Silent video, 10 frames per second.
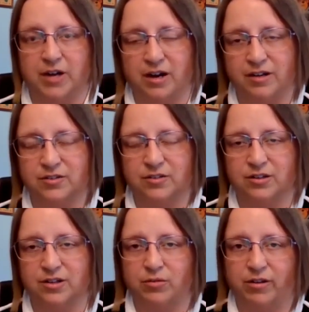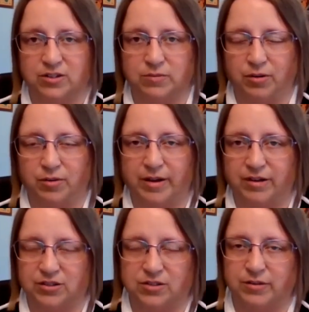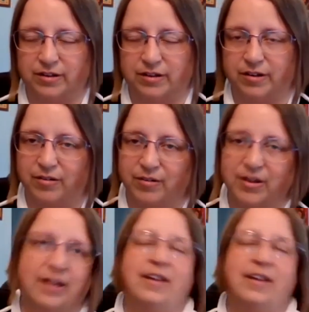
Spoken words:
Osgood, who I spoke about just a minute ago.